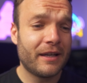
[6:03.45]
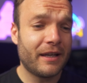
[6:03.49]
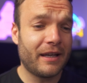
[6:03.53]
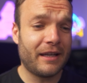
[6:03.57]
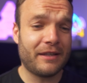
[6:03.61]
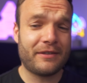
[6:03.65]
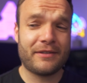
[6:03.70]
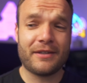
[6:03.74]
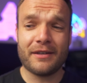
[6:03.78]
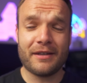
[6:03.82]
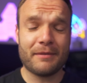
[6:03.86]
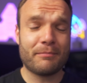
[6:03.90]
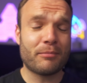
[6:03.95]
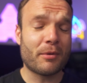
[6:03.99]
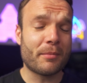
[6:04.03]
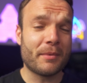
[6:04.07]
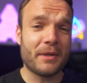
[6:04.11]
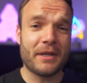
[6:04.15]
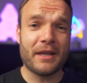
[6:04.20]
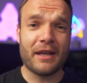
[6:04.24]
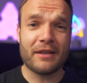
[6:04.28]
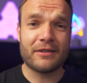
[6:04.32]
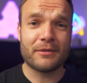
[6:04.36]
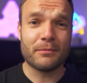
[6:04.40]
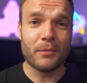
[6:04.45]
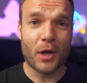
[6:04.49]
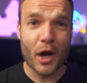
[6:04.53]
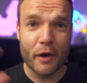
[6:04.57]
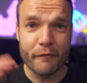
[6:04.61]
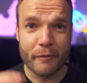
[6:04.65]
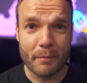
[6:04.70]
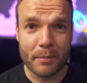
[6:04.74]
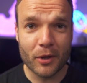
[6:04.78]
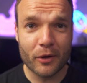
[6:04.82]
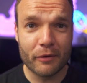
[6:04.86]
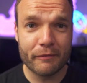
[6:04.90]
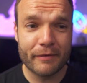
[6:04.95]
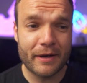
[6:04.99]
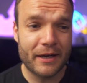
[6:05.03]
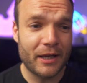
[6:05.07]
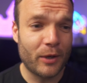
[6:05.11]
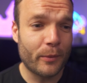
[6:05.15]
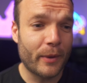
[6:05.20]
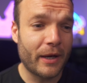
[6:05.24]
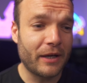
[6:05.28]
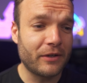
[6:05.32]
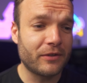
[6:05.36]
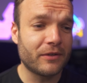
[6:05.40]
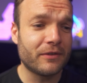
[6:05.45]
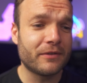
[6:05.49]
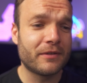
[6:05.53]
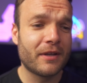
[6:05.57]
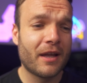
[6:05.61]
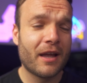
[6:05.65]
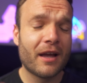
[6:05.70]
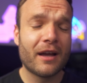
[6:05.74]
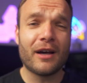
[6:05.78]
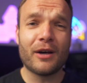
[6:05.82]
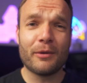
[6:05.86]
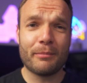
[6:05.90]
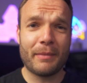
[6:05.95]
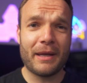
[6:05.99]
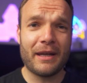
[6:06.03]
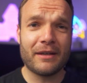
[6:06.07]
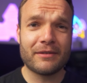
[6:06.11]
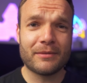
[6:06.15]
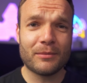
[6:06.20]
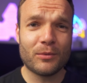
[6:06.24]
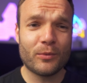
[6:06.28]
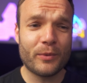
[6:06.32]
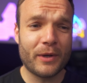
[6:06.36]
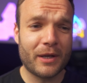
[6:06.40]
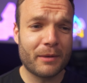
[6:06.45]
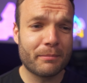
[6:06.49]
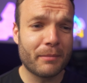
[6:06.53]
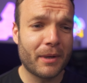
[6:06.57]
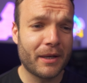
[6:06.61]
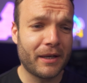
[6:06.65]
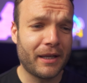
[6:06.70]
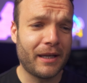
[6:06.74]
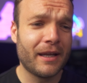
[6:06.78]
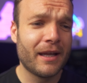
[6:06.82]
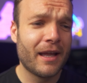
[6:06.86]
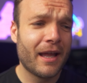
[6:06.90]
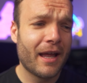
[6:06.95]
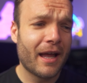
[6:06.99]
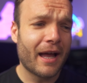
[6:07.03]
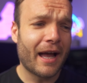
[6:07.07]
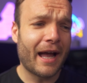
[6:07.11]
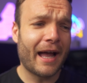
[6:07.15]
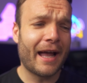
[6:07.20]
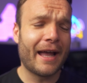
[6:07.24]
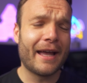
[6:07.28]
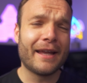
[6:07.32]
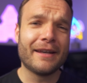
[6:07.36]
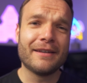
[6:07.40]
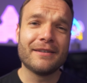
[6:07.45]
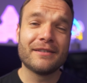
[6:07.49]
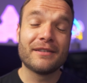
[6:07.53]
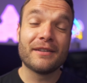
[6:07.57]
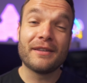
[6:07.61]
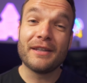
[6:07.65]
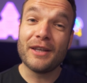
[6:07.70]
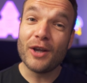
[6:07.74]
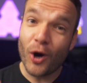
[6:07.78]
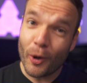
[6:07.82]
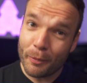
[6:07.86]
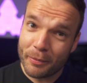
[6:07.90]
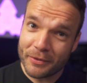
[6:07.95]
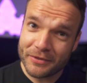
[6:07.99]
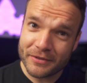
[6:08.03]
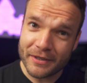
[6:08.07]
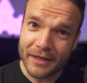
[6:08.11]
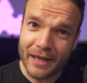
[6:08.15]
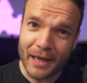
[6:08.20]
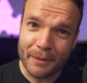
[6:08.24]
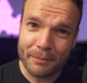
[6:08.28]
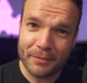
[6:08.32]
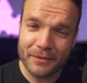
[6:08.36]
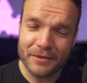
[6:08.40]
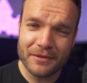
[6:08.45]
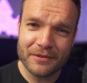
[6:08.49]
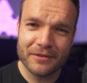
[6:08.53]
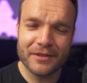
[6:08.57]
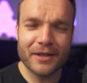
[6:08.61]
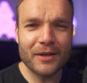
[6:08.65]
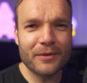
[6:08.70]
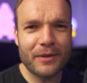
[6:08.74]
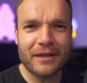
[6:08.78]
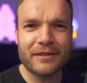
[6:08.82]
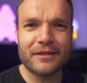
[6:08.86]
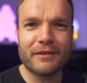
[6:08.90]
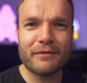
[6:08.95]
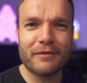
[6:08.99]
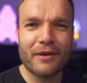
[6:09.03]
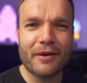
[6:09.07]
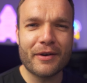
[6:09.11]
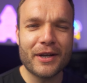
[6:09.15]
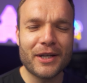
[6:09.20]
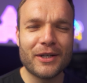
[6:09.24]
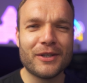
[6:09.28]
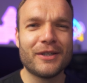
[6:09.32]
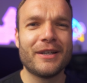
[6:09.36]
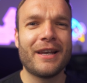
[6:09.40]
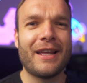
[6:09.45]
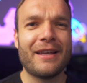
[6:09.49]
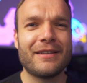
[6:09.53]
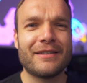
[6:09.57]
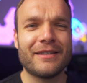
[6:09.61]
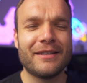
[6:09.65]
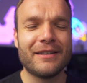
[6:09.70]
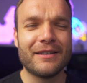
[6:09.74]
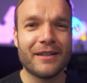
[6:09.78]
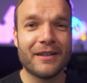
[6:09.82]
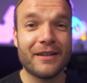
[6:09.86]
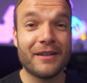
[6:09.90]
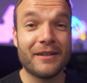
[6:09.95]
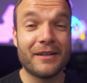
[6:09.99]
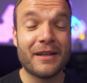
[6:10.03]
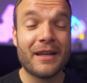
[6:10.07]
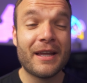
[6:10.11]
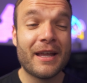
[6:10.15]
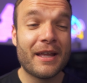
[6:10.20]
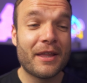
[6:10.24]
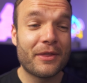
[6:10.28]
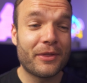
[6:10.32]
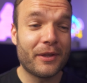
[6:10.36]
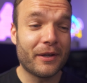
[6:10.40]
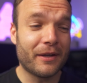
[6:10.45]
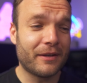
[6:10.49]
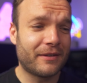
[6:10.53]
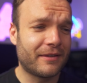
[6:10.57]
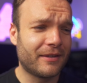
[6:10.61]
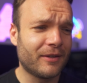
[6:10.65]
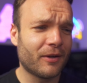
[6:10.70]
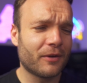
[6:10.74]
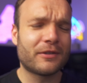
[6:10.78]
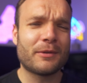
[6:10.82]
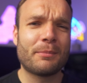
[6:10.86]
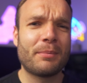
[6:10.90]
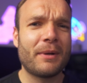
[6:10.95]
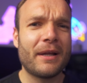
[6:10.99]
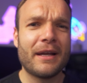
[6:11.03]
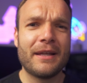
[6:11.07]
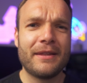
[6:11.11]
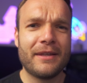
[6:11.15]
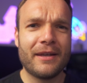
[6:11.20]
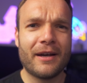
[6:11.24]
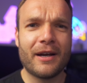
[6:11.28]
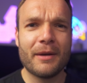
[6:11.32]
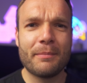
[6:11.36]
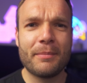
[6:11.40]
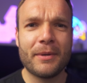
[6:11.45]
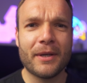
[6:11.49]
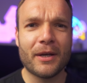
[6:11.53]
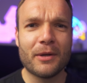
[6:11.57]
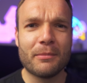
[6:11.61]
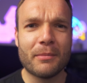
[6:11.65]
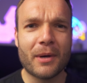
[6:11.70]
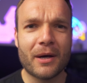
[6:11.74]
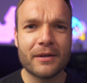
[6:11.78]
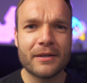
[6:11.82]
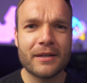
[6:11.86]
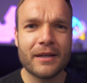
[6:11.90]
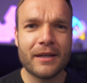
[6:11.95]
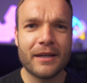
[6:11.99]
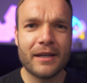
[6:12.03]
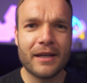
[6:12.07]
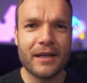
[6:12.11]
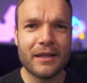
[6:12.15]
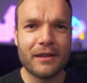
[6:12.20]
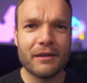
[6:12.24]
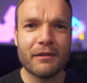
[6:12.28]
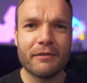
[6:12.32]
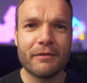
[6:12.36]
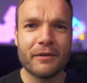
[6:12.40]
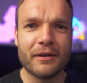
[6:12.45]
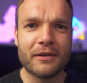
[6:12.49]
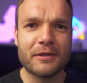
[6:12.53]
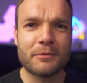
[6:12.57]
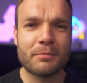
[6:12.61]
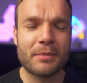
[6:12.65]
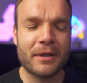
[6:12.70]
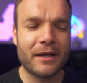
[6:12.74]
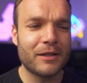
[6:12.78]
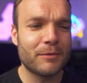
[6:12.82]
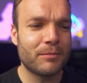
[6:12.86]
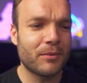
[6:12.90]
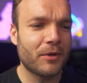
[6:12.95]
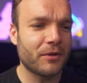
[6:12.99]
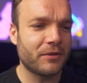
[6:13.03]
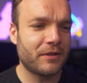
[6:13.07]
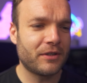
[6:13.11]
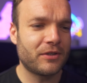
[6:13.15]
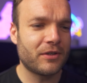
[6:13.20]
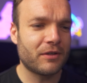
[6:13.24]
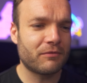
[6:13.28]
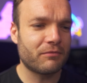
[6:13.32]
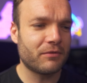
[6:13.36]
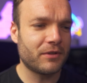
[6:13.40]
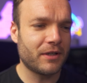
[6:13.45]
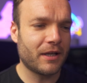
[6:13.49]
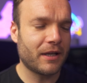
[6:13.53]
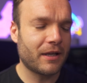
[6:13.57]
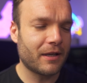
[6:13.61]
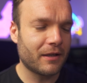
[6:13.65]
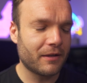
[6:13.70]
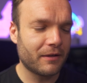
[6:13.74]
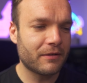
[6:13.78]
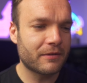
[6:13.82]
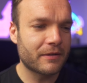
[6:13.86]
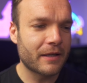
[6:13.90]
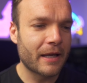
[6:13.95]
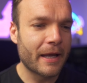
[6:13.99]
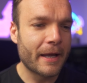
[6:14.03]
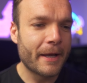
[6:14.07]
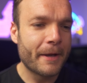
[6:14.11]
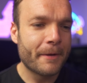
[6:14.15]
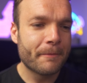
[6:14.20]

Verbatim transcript: It's going to probably get some overblown valuations. I'll make some quick money. And the opposite happened. So that's a very good lesson learned that not to play in the IPO market in the first place because it's just ridiculous.